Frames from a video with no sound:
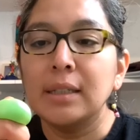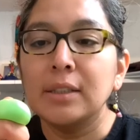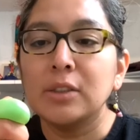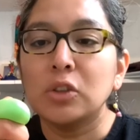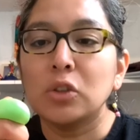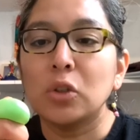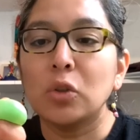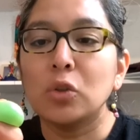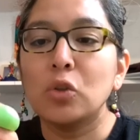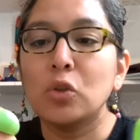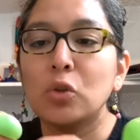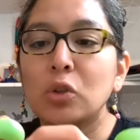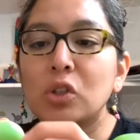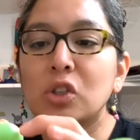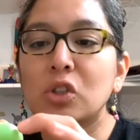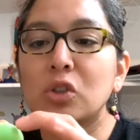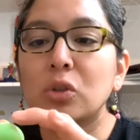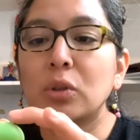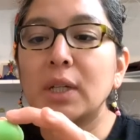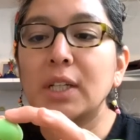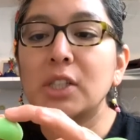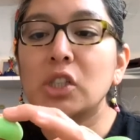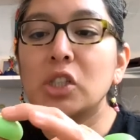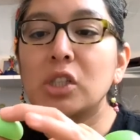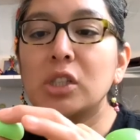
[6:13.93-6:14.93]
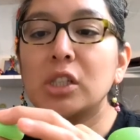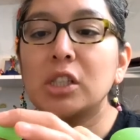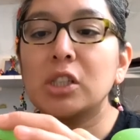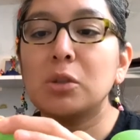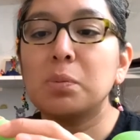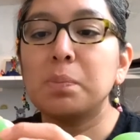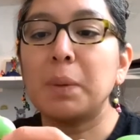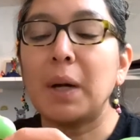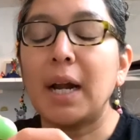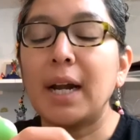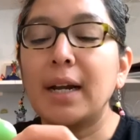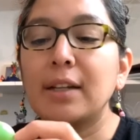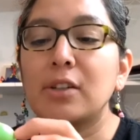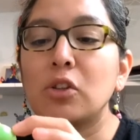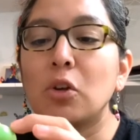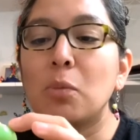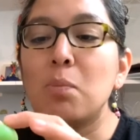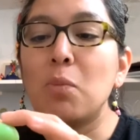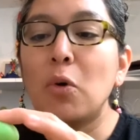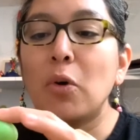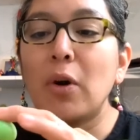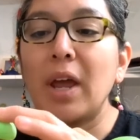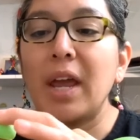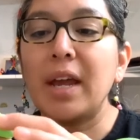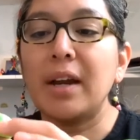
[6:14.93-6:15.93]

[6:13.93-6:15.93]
So you stretch this part, so more